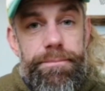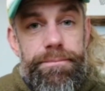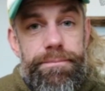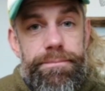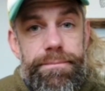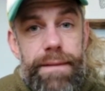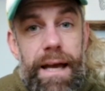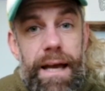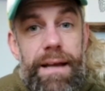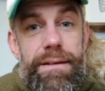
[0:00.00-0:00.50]

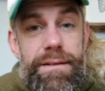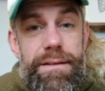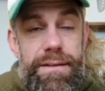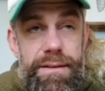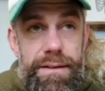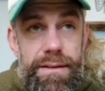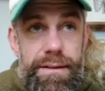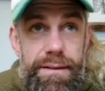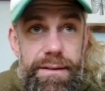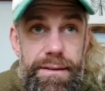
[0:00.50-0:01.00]

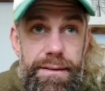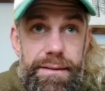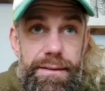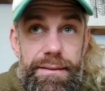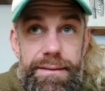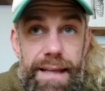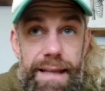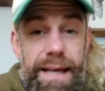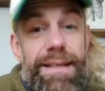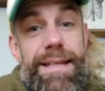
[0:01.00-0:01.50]
That's
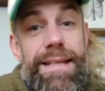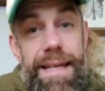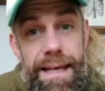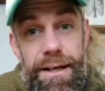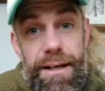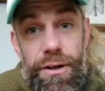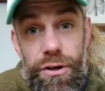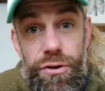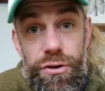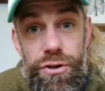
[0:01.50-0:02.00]
it
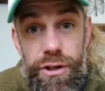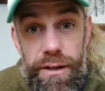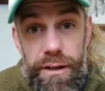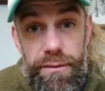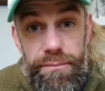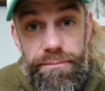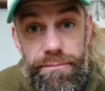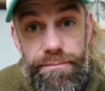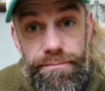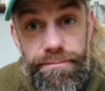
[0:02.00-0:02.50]
in a
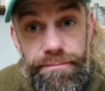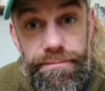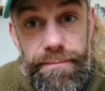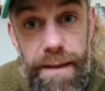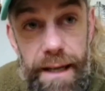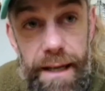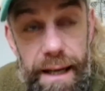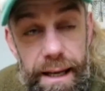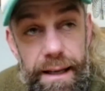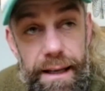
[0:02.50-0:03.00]
nutshell.
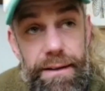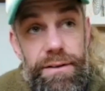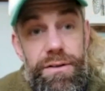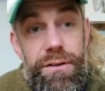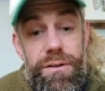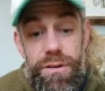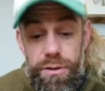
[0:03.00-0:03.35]
And you